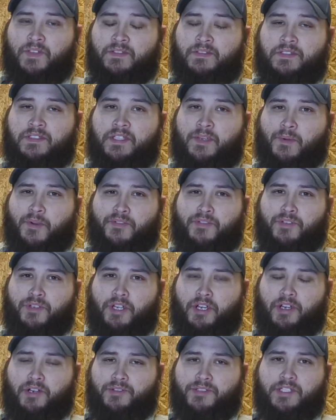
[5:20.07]
Some of you
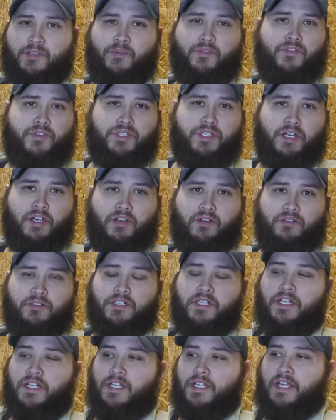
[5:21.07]
know, some of you don't.
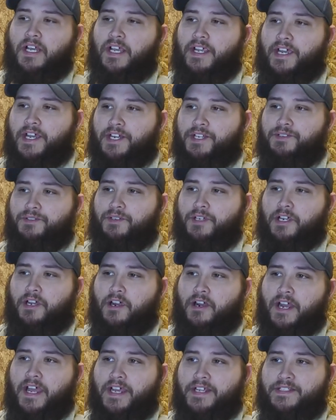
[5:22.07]
I got into a
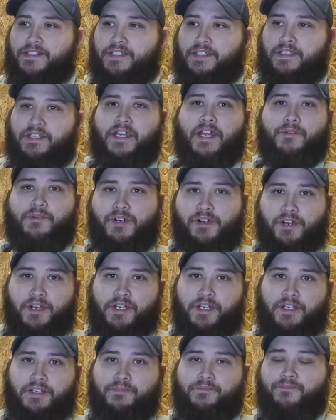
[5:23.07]
car accident, got
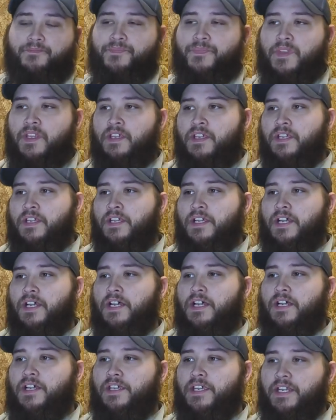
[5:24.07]
rear-ended.
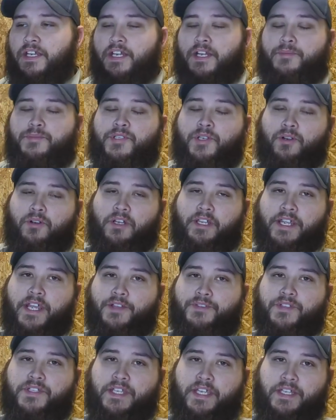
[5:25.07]
Ended up totaling
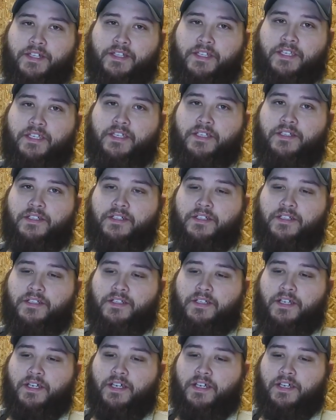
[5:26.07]
out the daily,
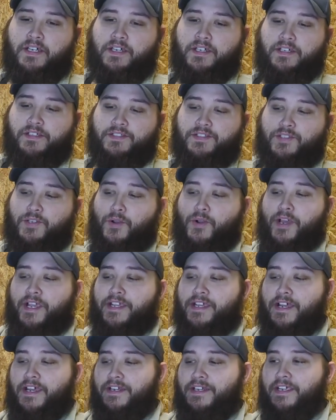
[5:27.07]
so I
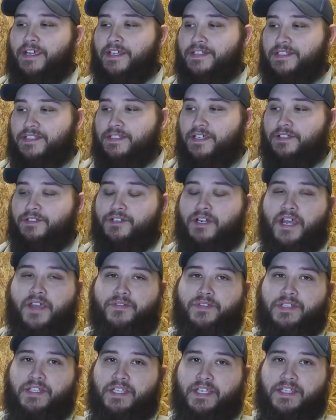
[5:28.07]
kind of got stuck
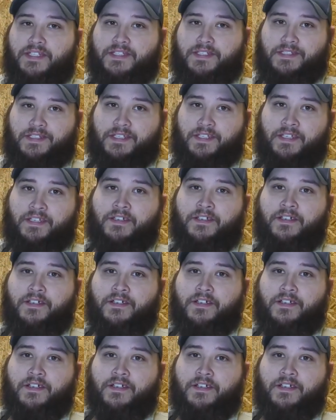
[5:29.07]
driving the ST